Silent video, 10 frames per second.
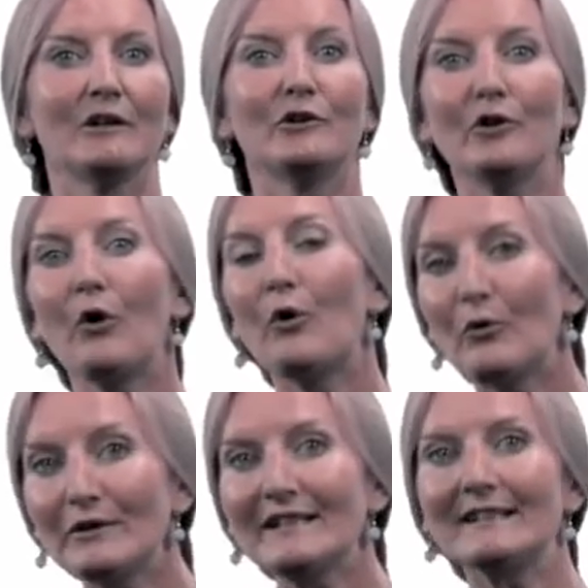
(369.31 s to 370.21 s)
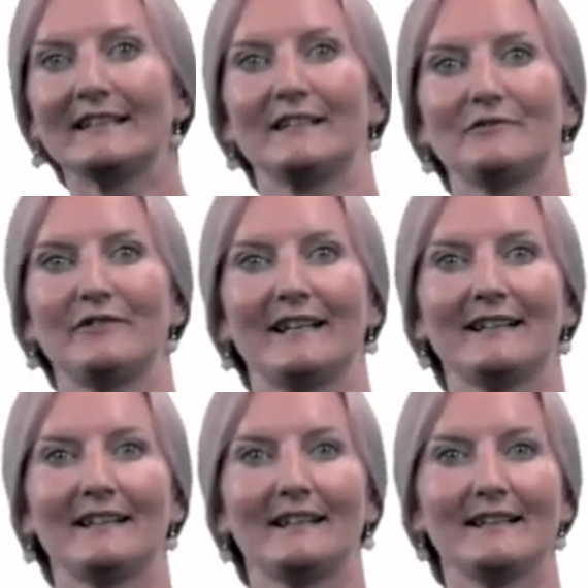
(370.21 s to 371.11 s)
not only
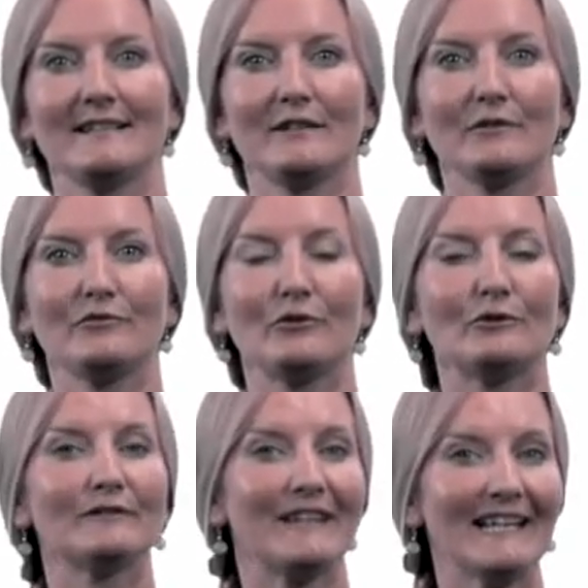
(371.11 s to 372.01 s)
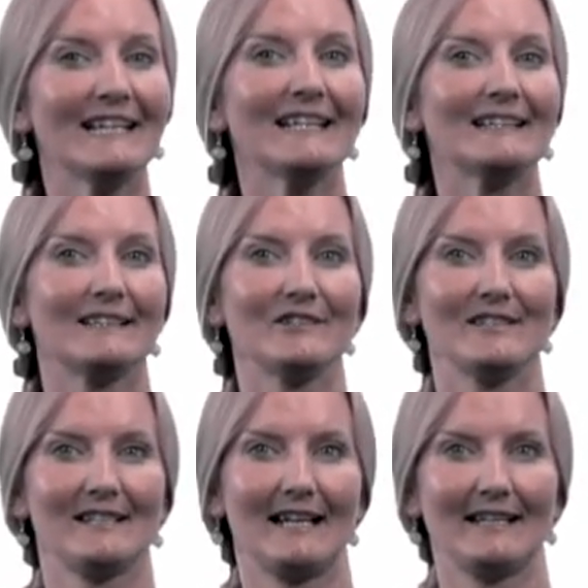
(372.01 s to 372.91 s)
recognising the role of English
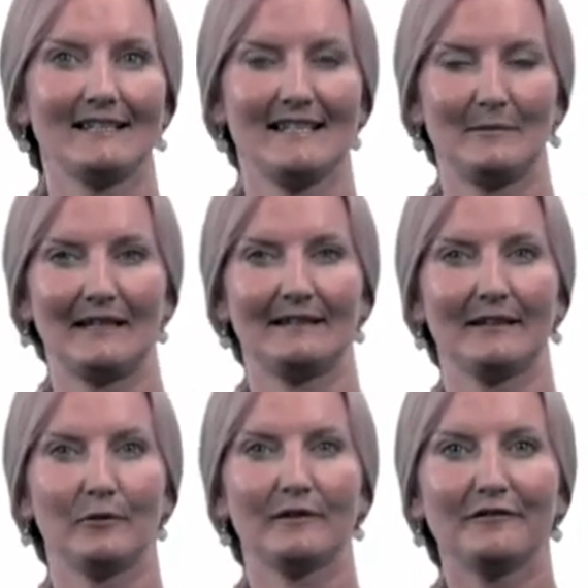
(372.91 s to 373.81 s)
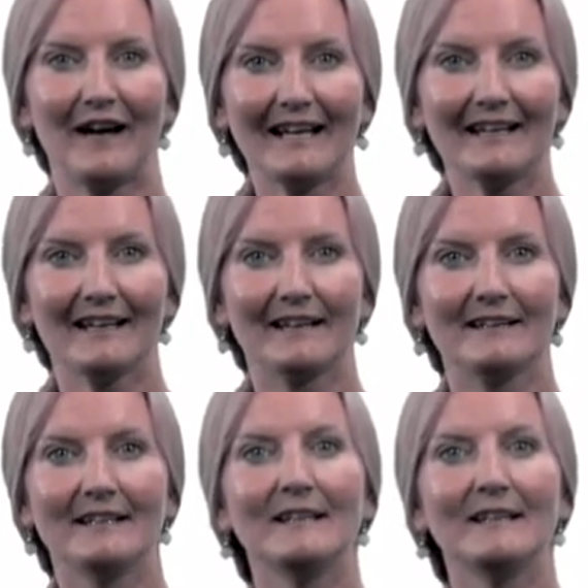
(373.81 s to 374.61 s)
as an academic lingua franca,